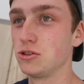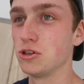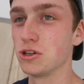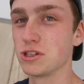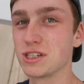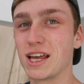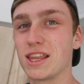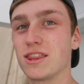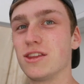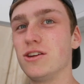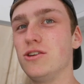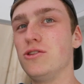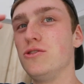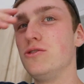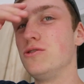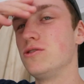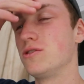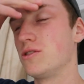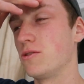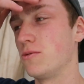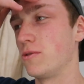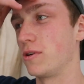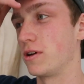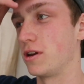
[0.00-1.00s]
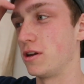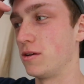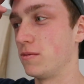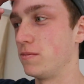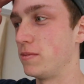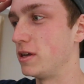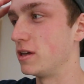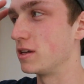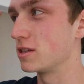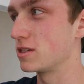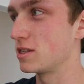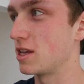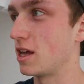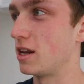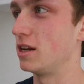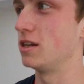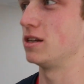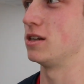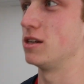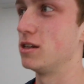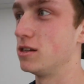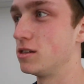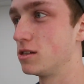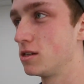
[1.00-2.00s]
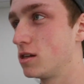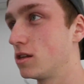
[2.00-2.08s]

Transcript: just had the news that we're going to be extended